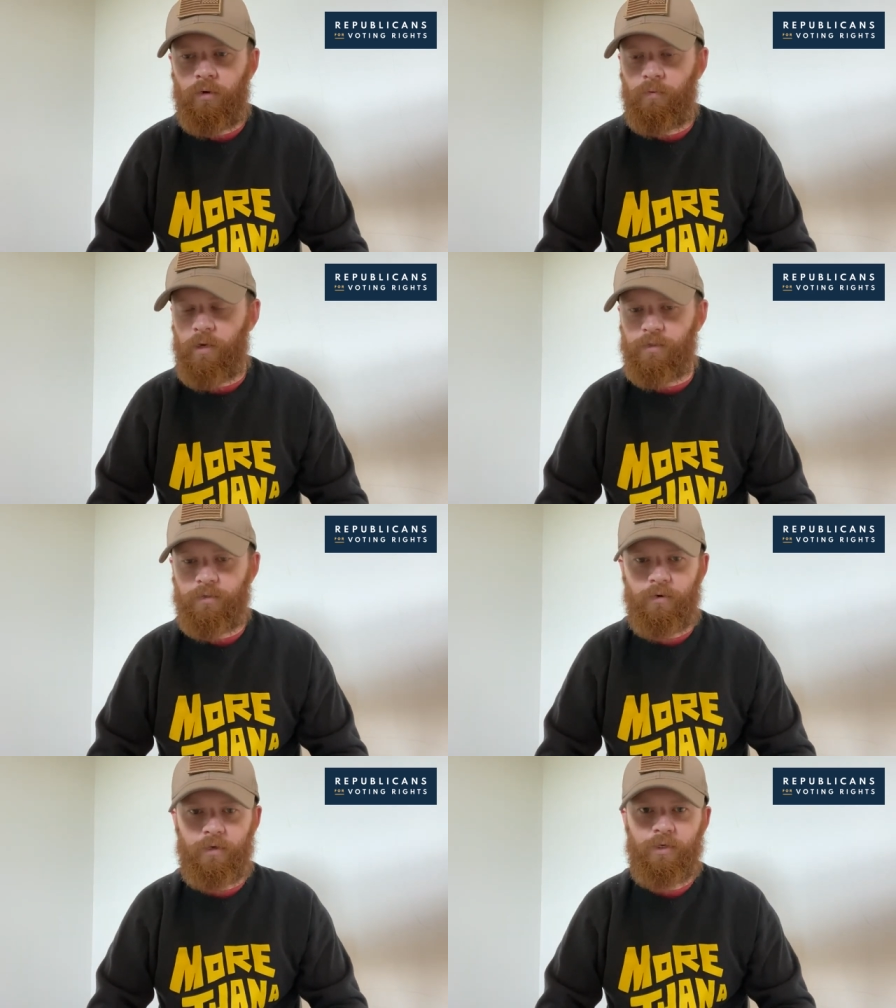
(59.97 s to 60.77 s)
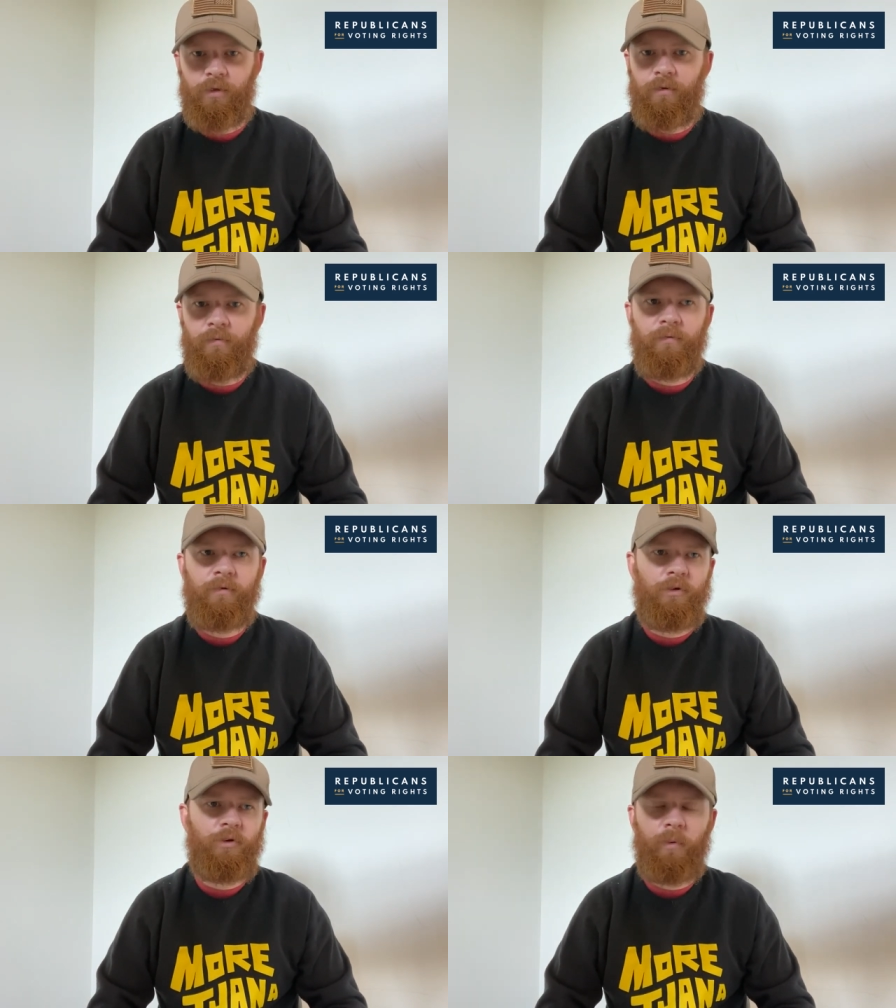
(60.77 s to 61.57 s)
Register it should
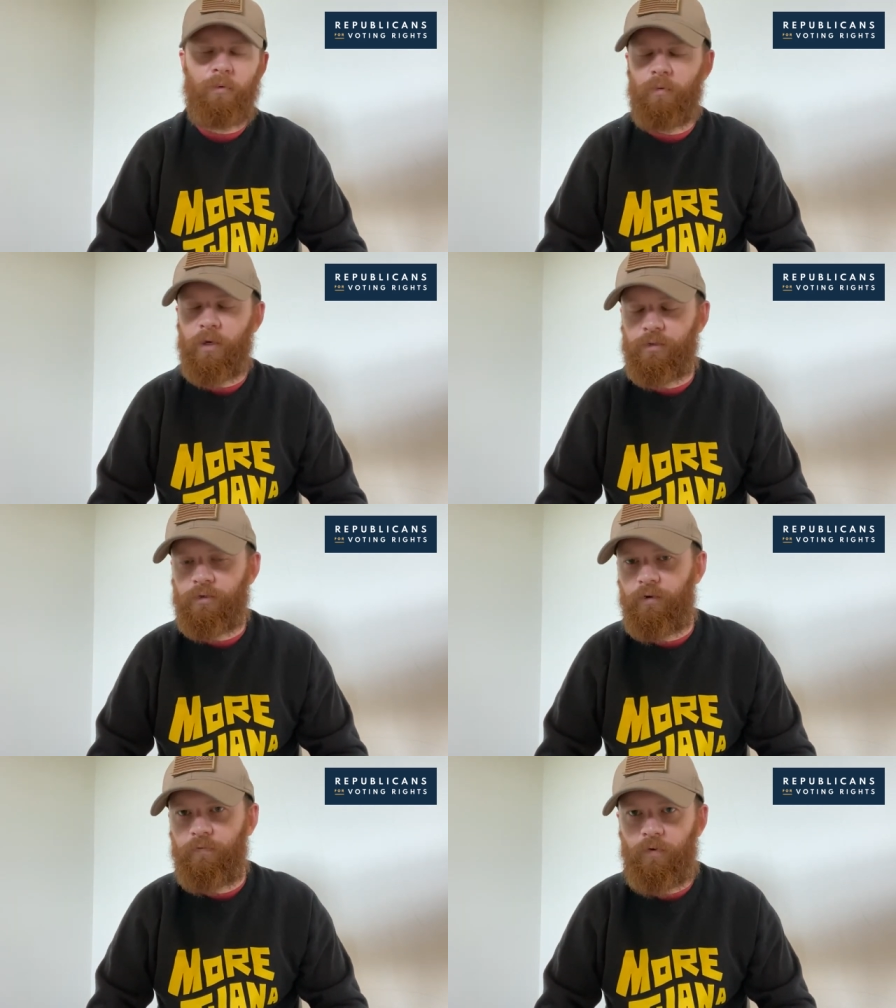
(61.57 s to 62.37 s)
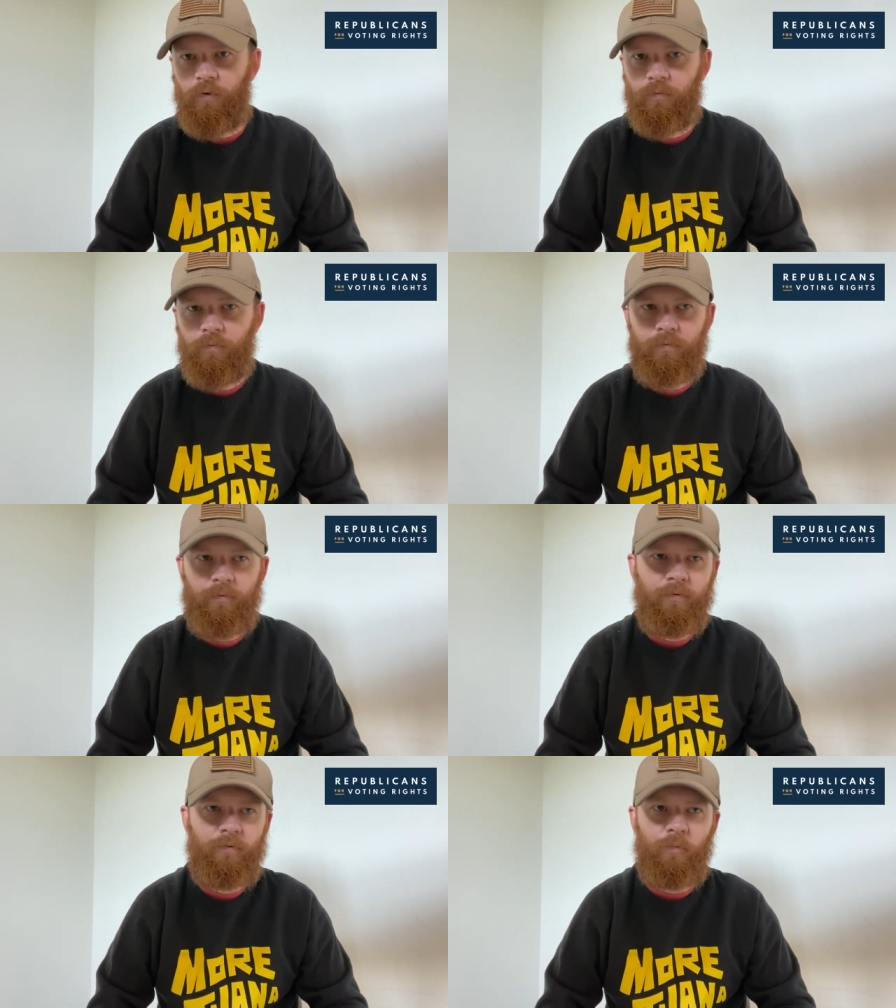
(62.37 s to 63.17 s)
you, should be able to register and vote
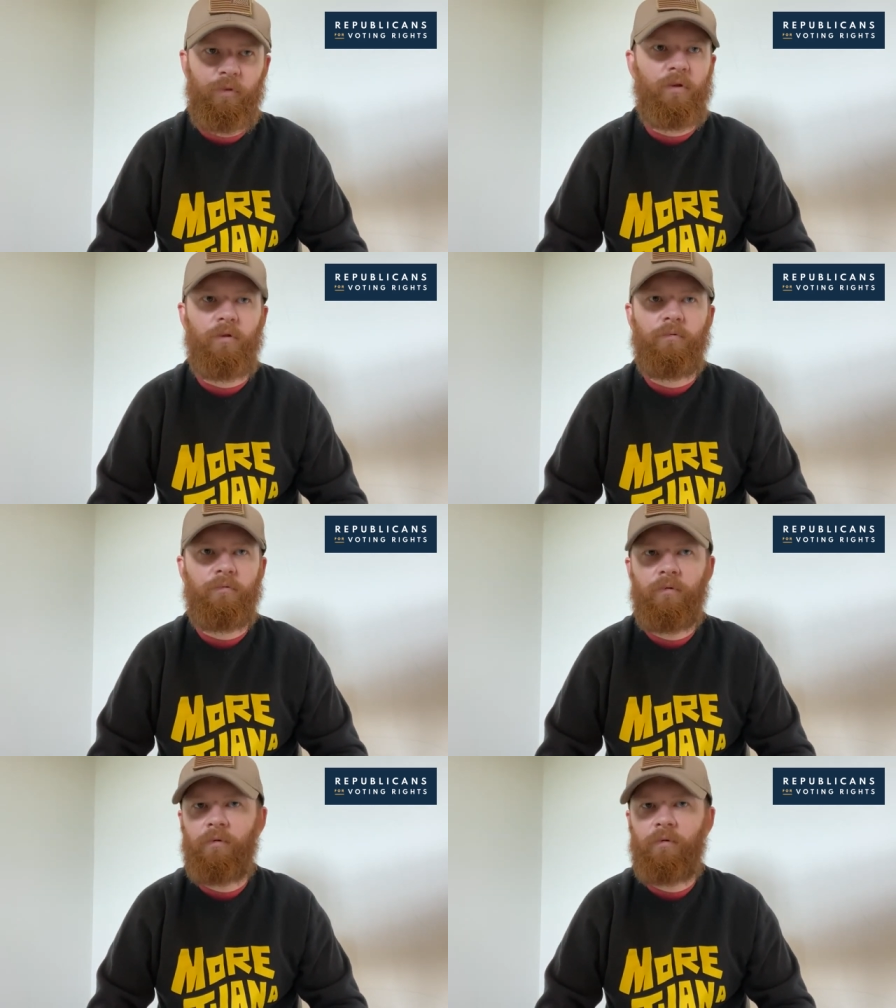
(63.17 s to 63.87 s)
within